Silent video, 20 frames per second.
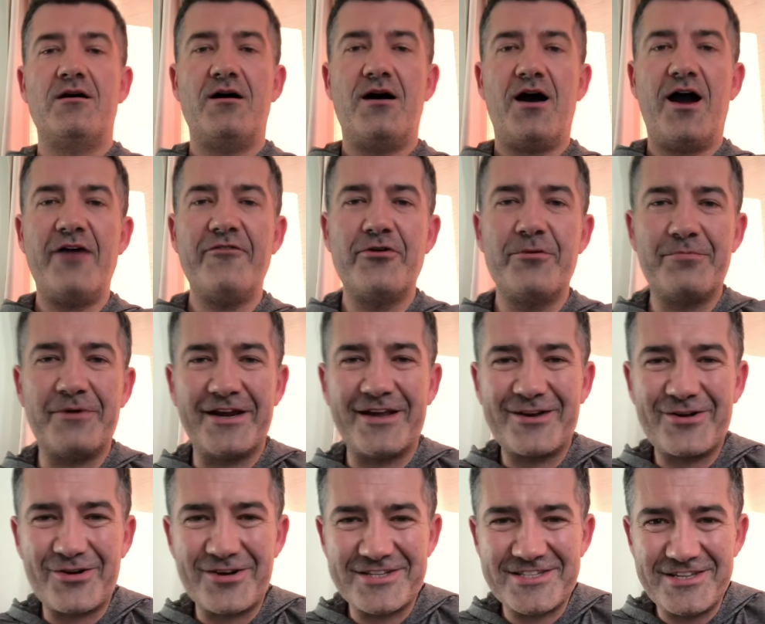Hi everybody,
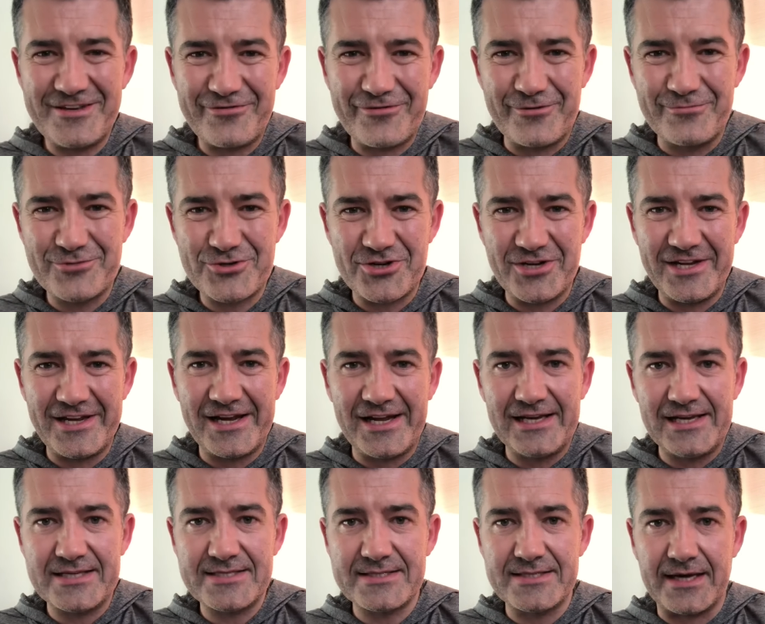Chris here from Truly
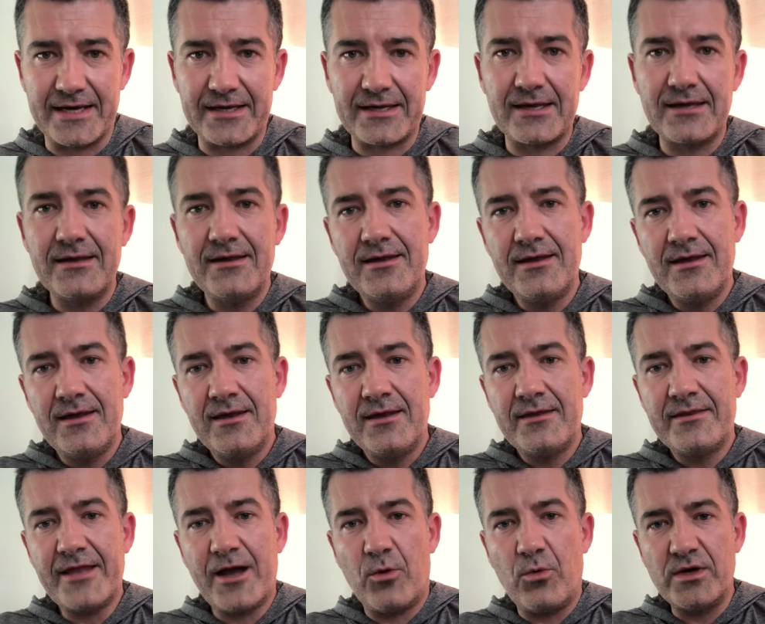Holistic.
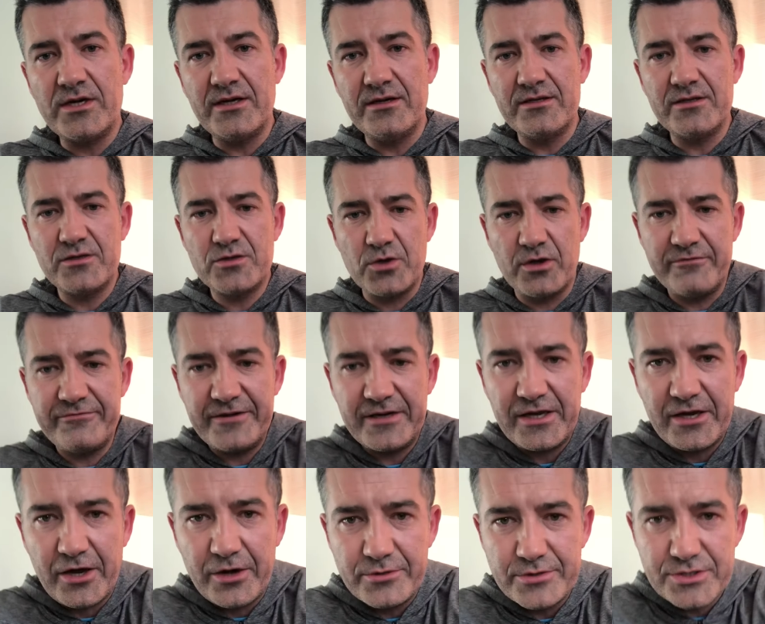Now I wanted to do a
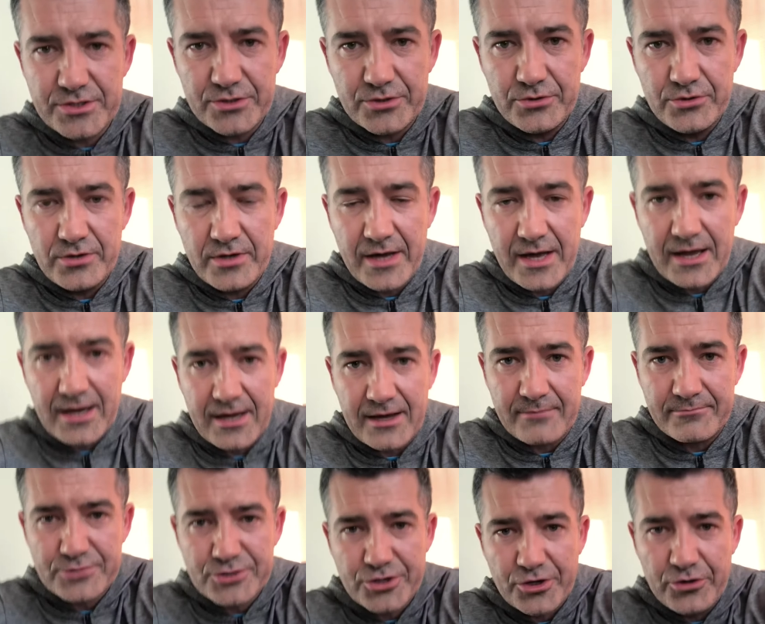video
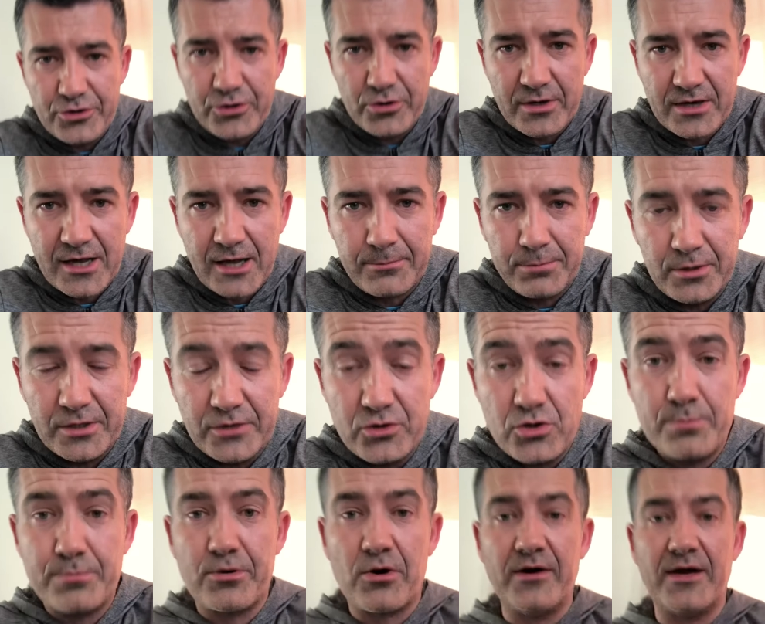to show you a couple of new
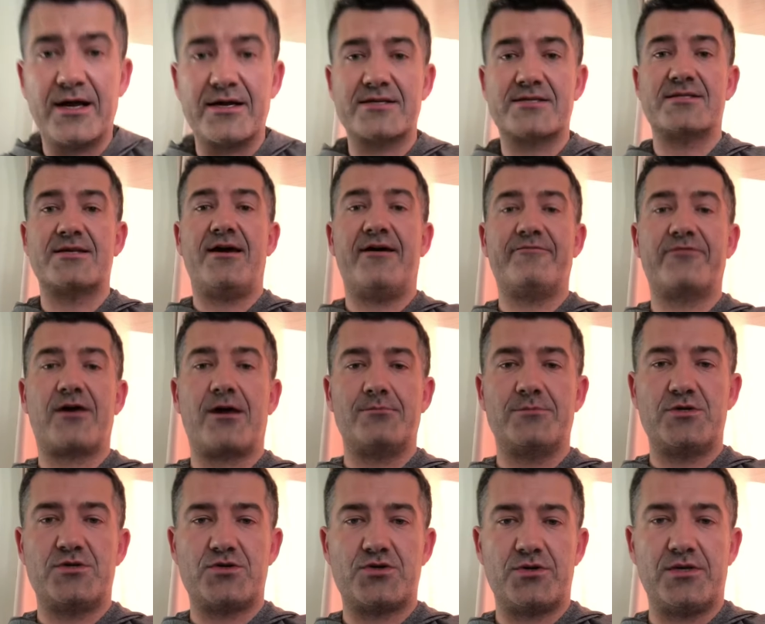products that have come
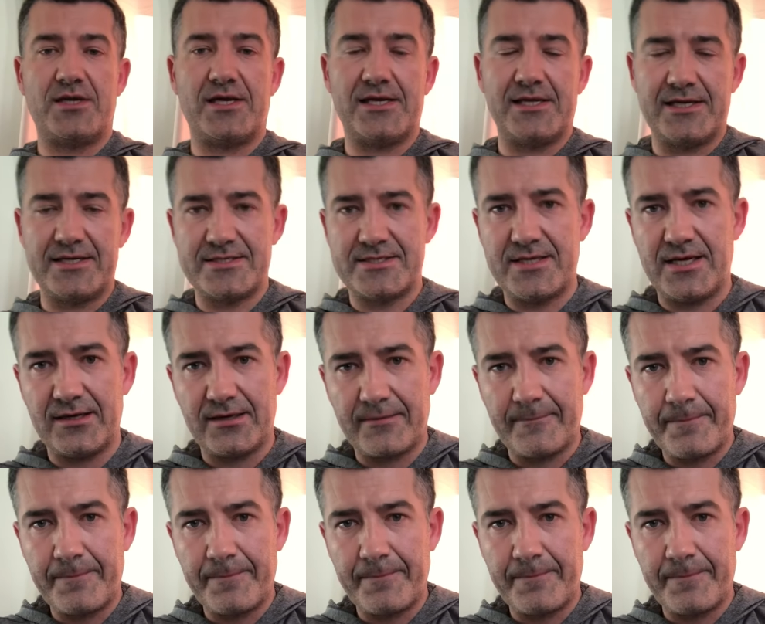to Truly Holistic.